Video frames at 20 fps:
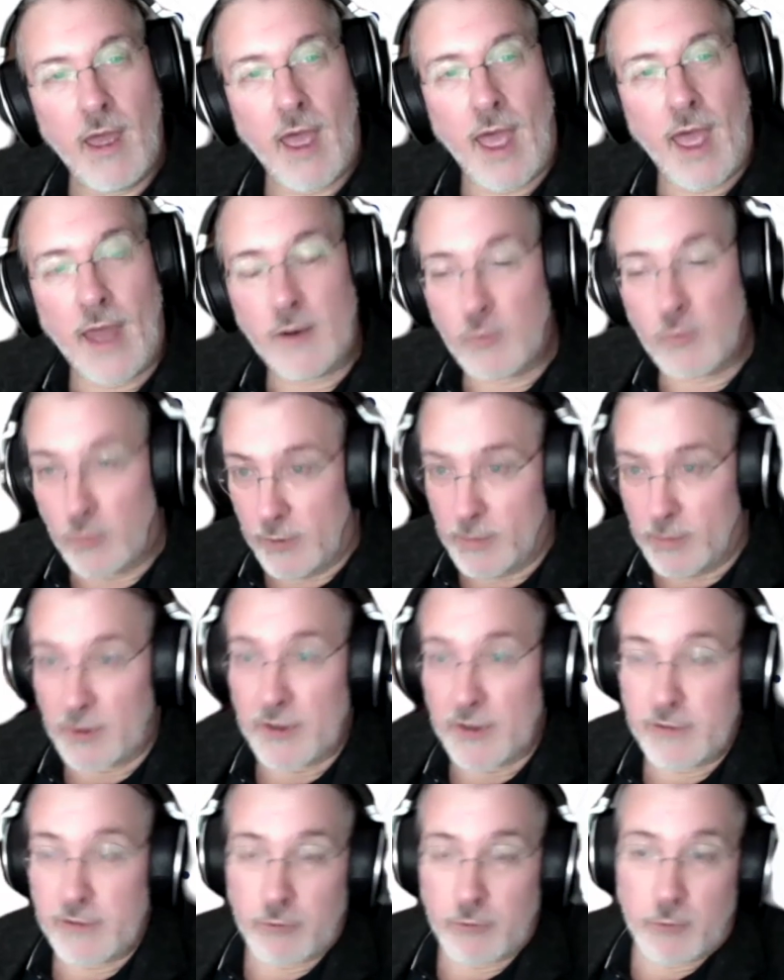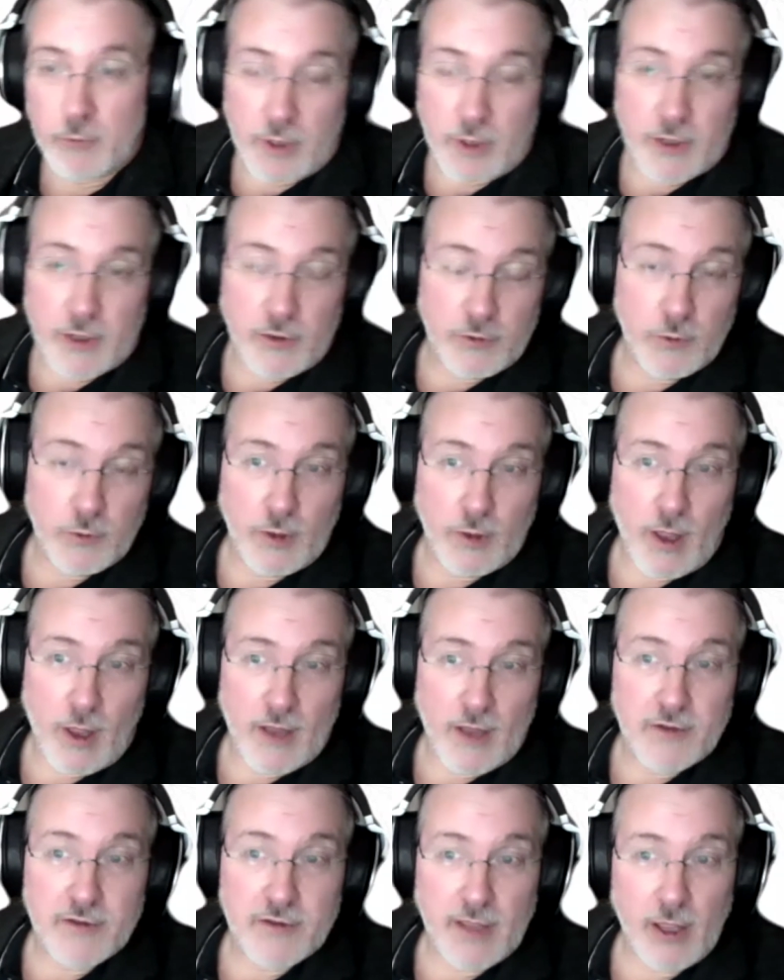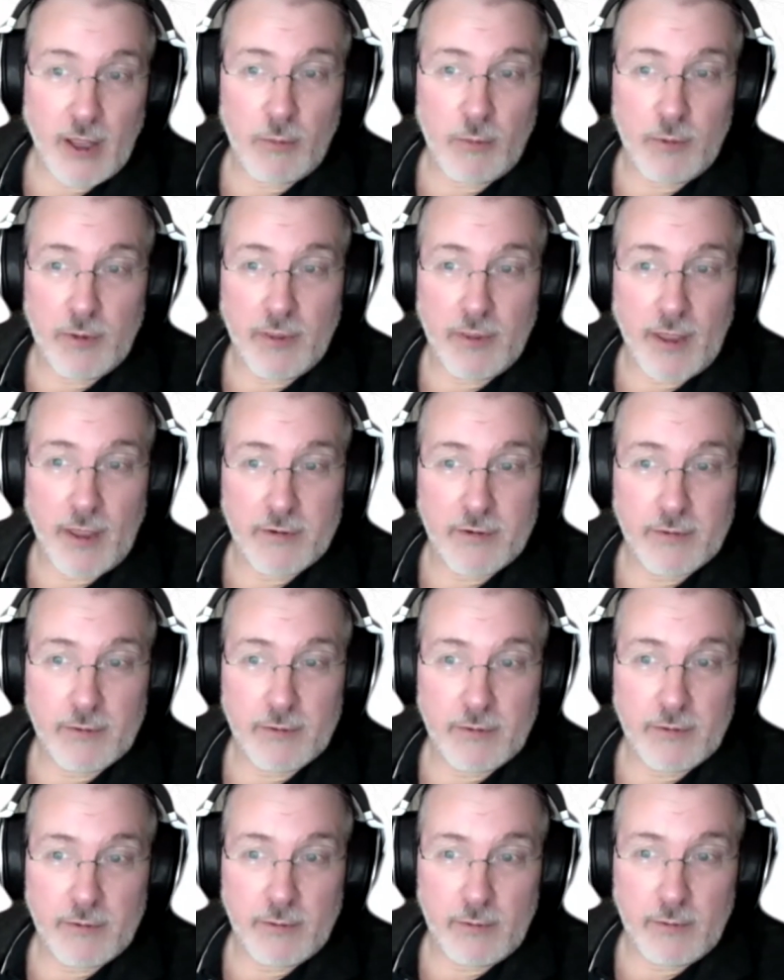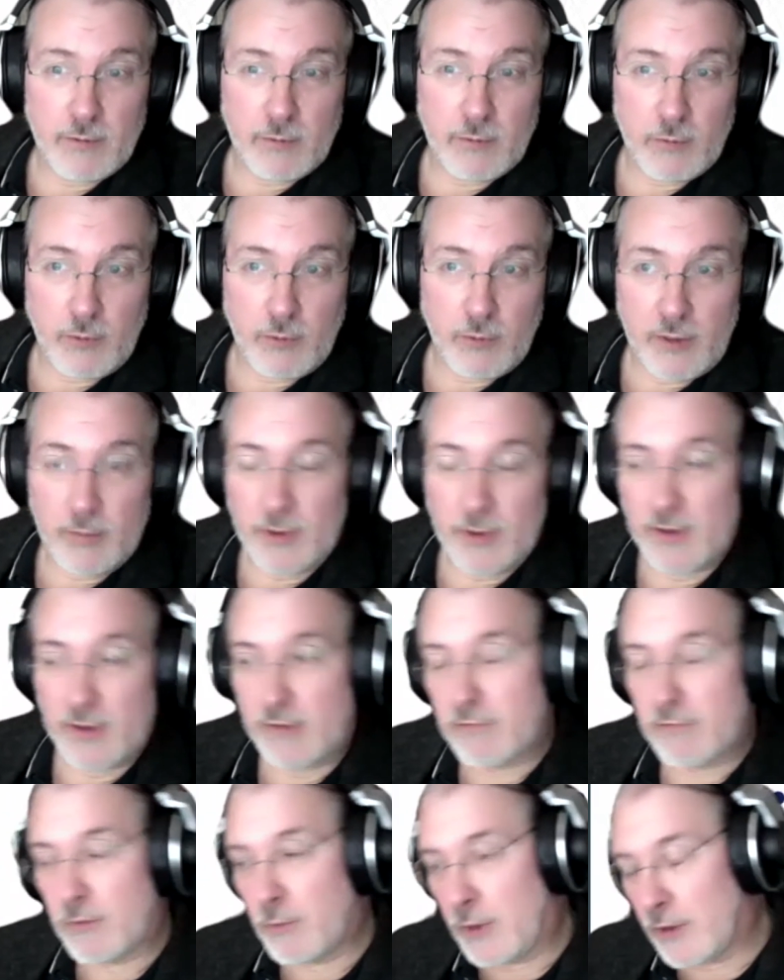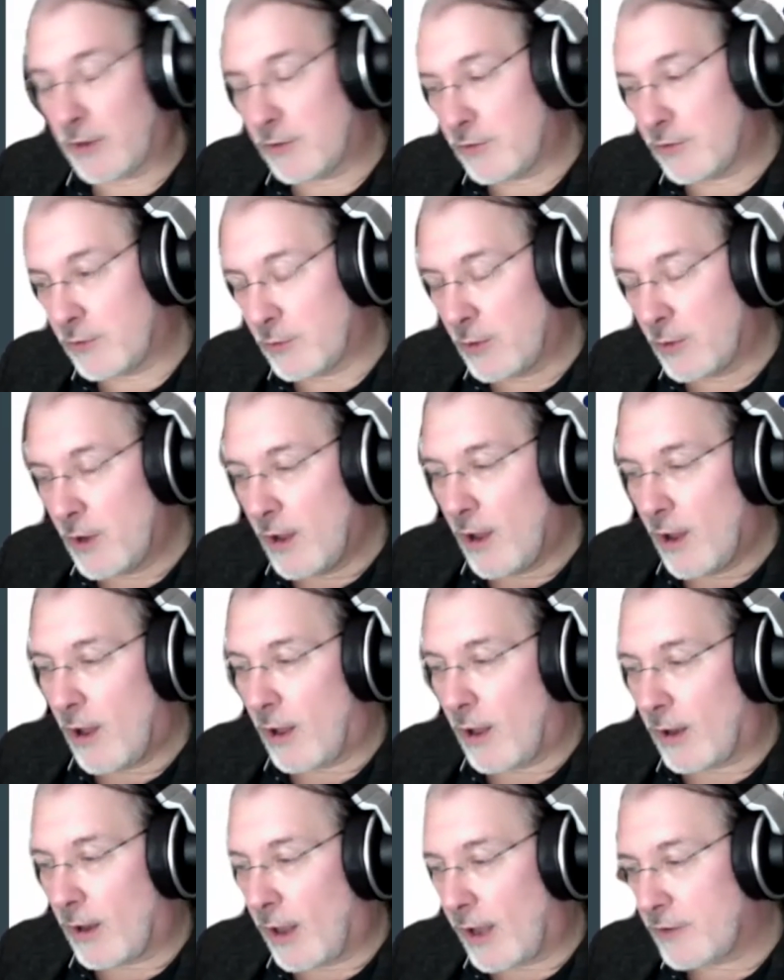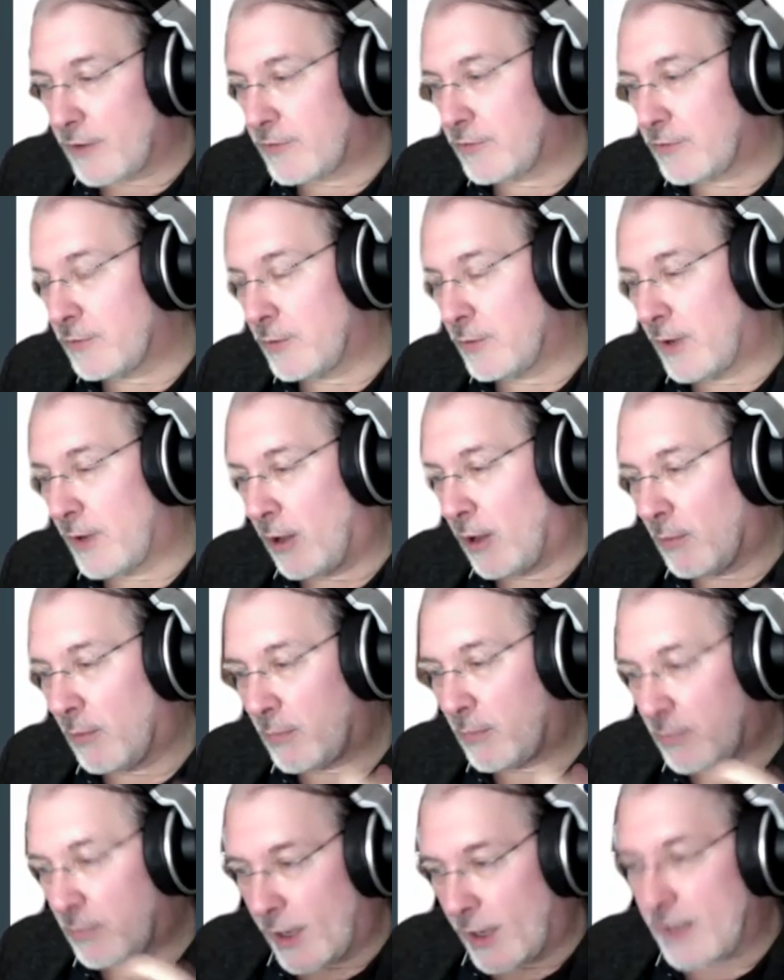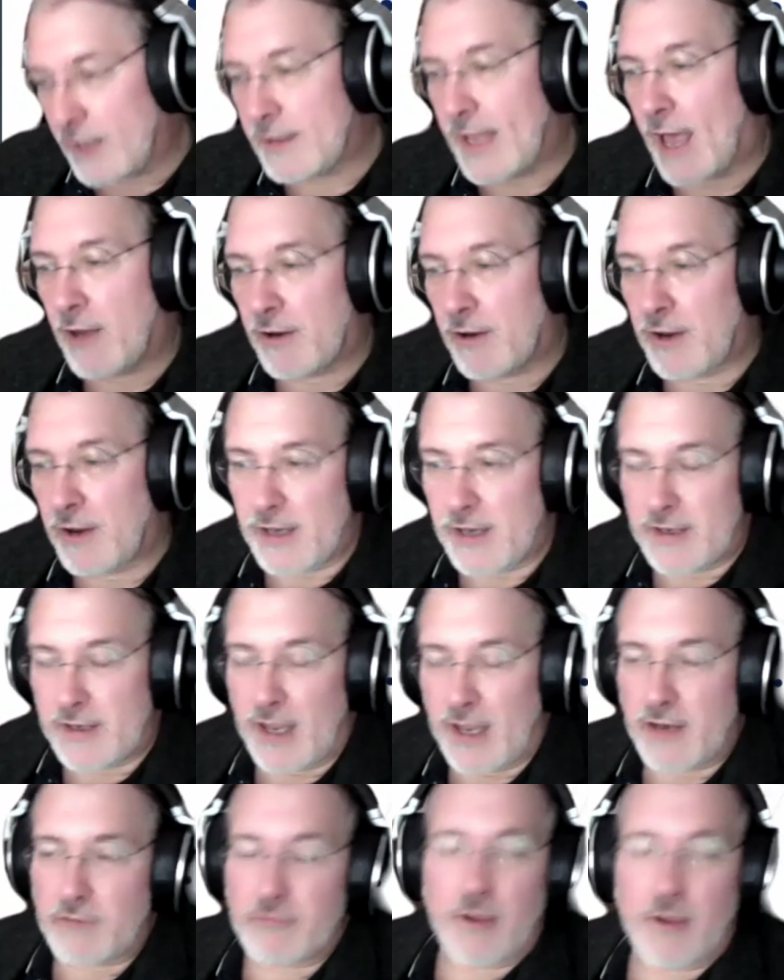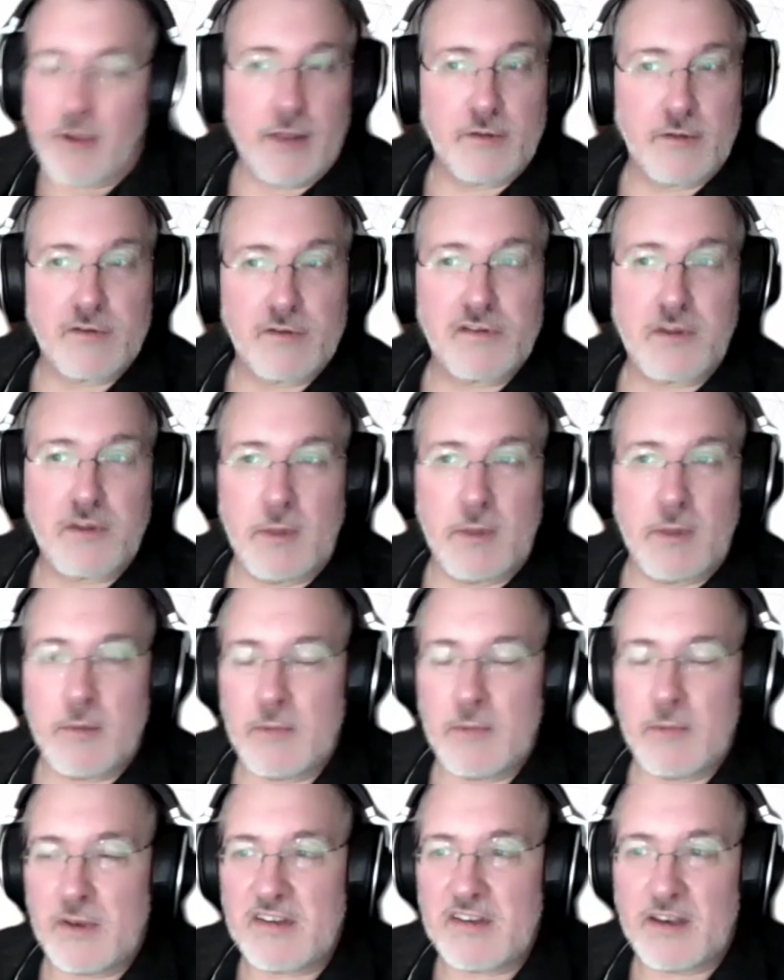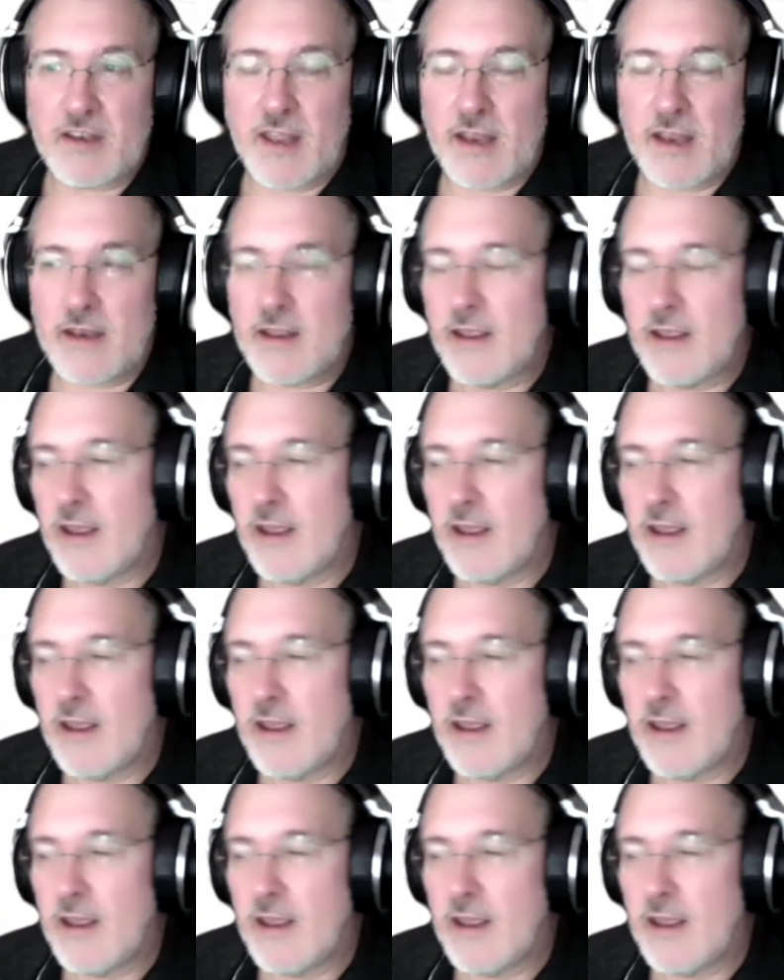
And we believe that we can do a lot to help with that. We believe that we can do a lot to help break down and identify those commitments, and then